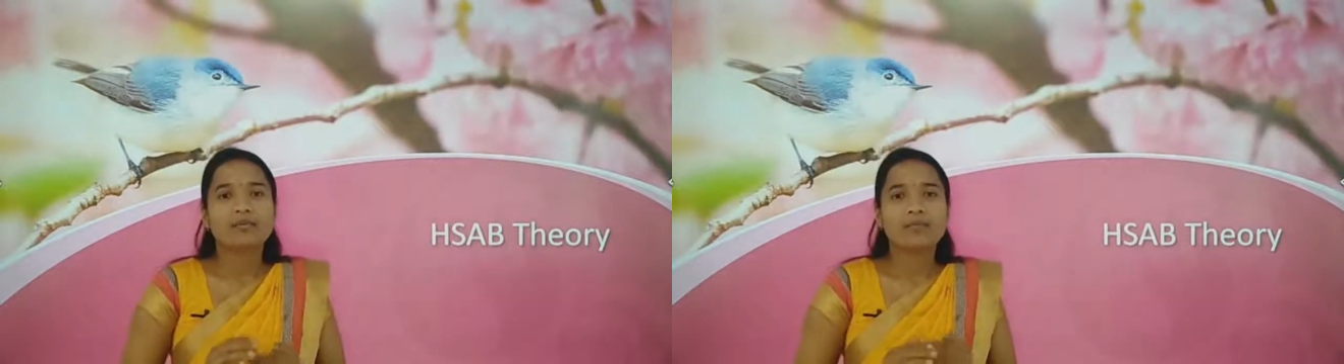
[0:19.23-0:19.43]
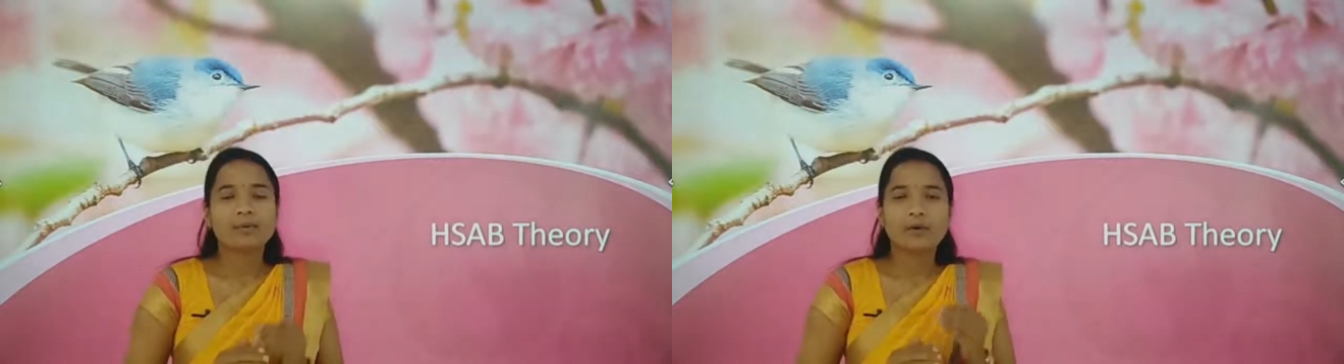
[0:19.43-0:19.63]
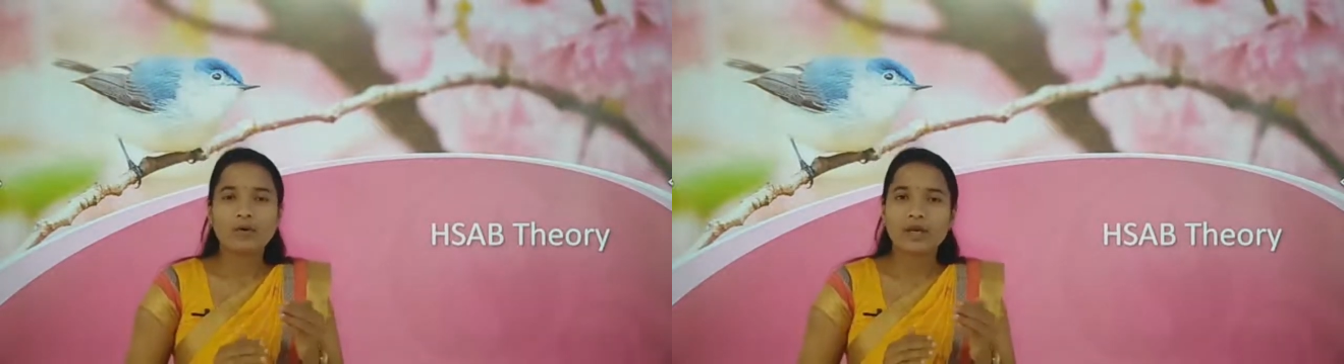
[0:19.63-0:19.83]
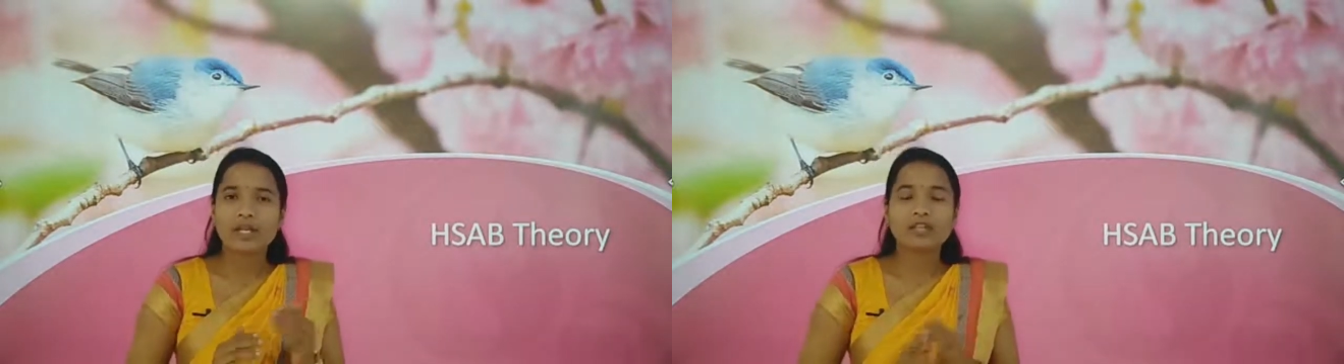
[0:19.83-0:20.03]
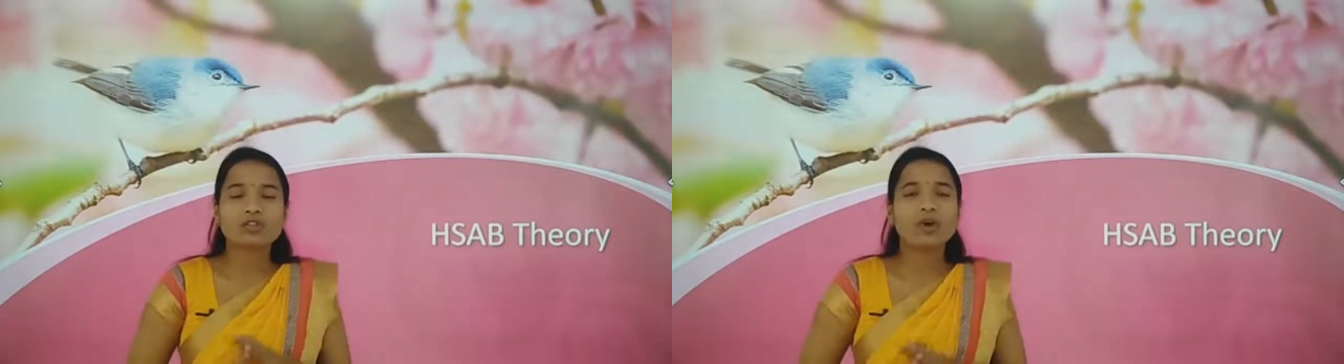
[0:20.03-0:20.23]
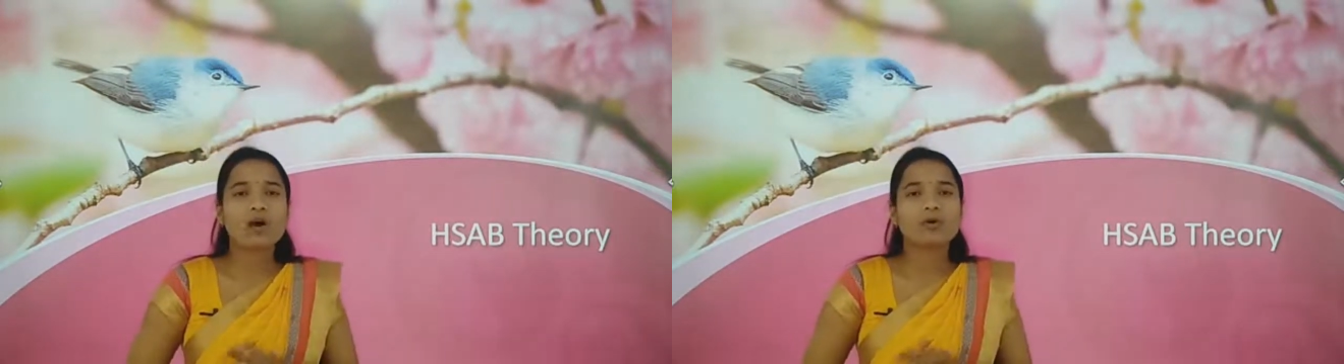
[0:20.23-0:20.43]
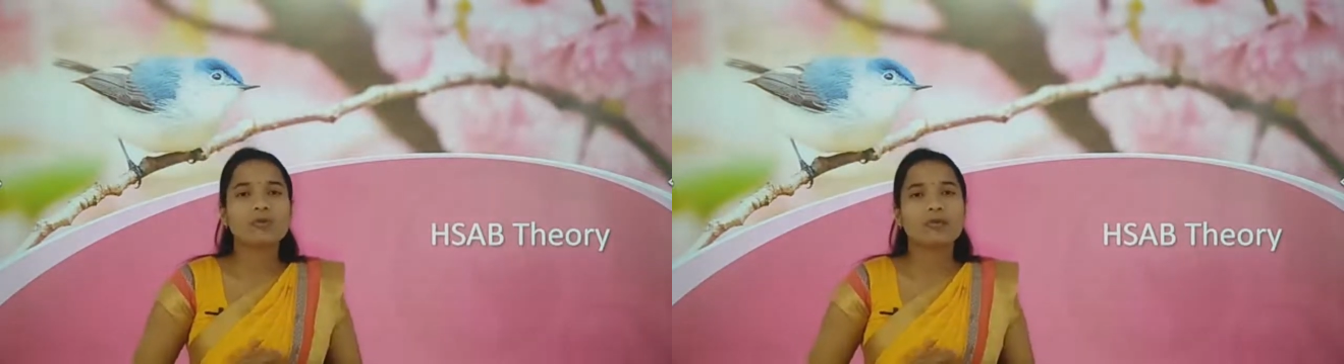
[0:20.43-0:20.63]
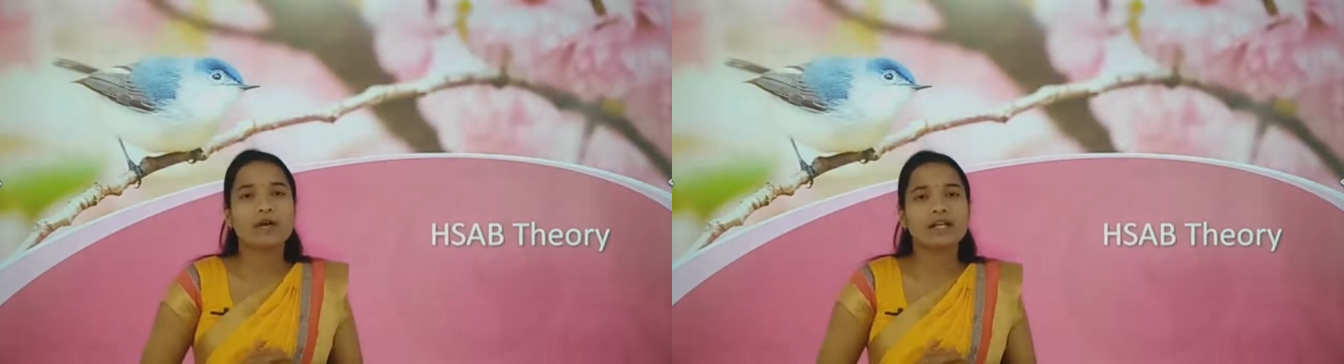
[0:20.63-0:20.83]
Before going to
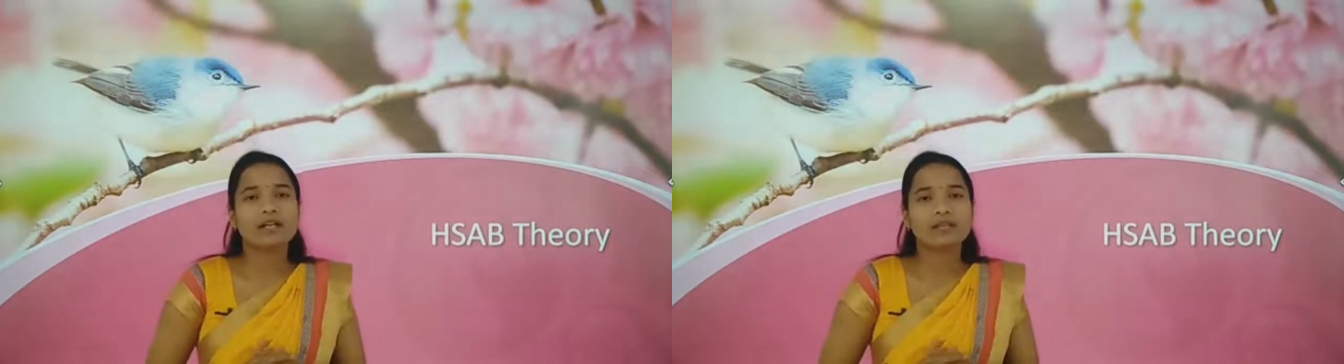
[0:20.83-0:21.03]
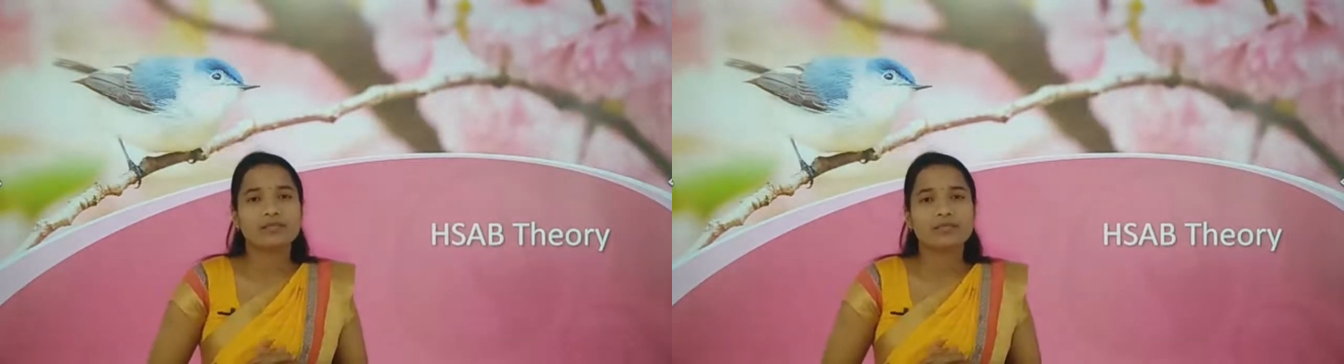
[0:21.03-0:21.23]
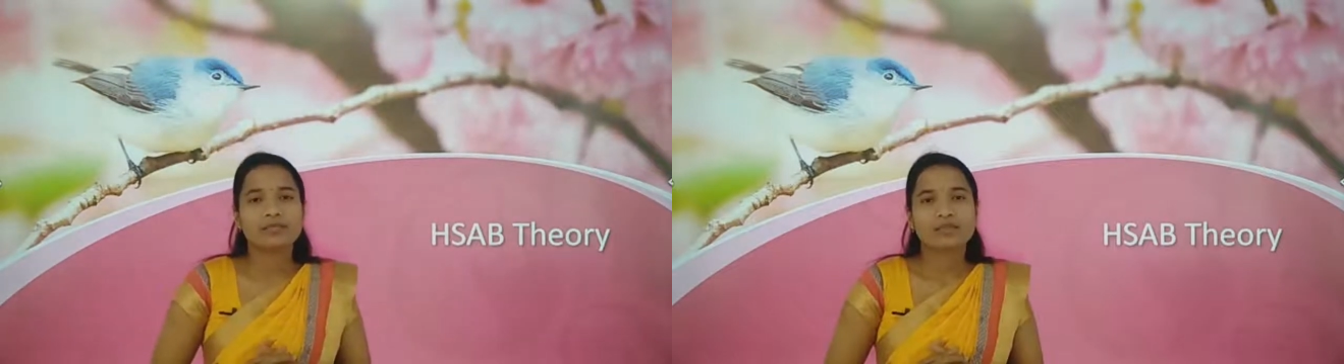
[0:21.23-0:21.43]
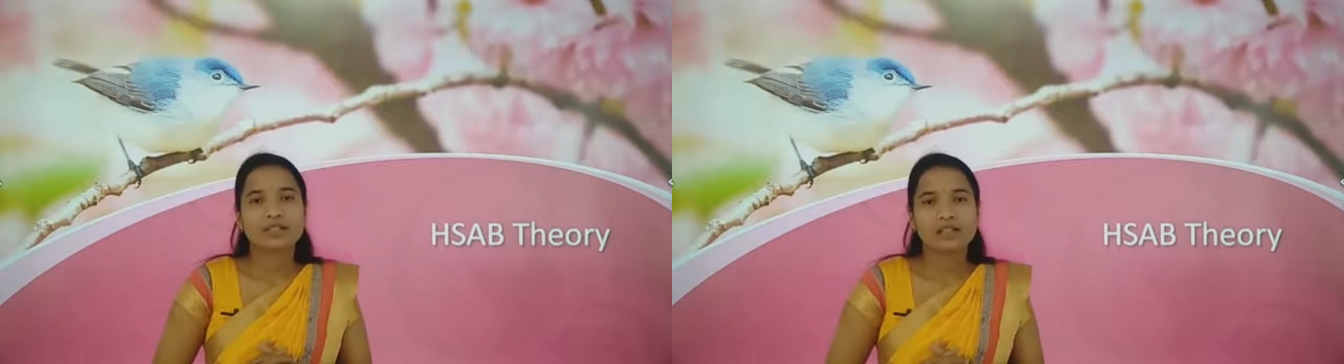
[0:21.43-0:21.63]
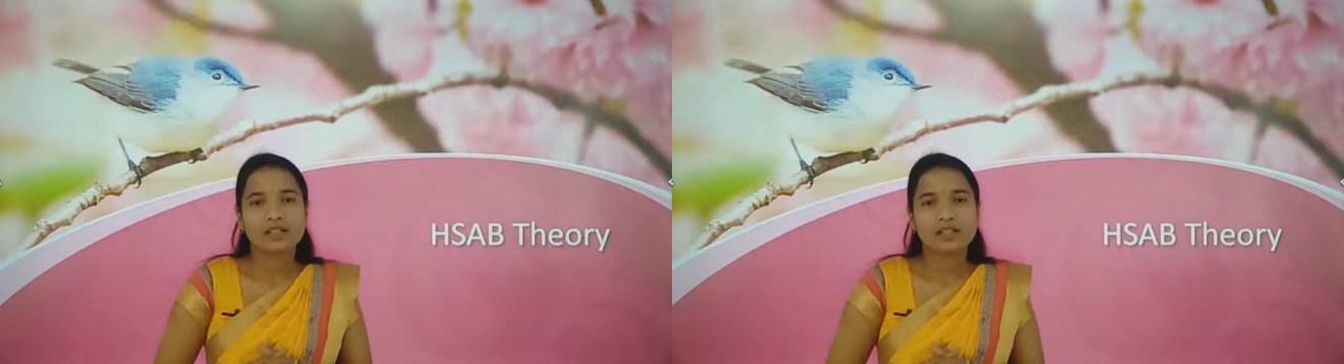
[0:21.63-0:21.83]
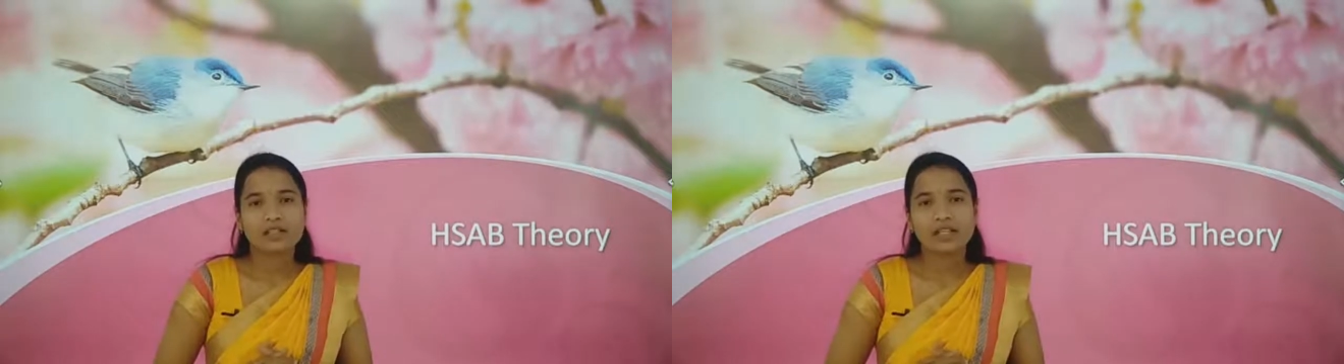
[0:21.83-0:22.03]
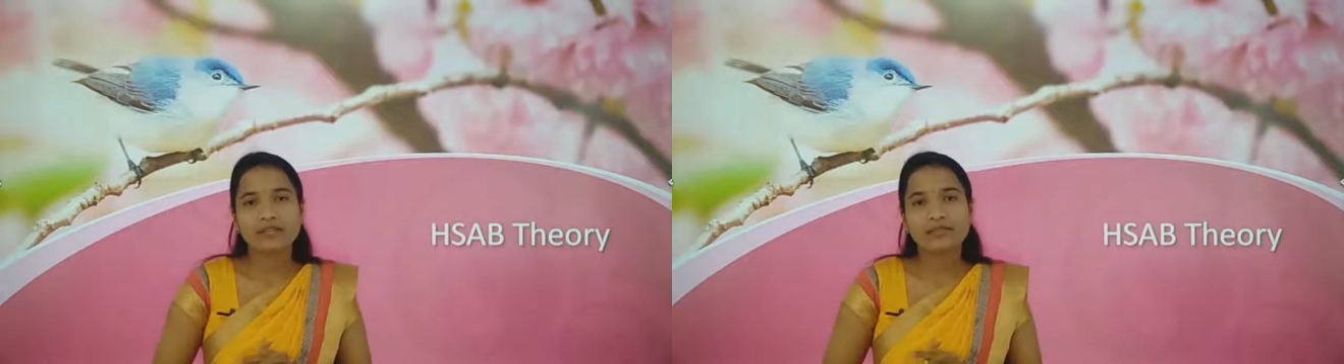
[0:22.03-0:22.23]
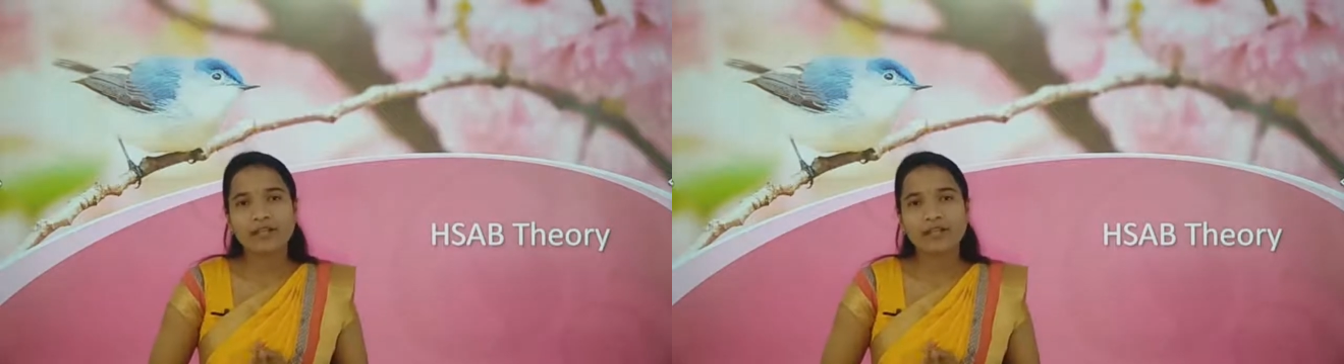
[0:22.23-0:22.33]
our point, let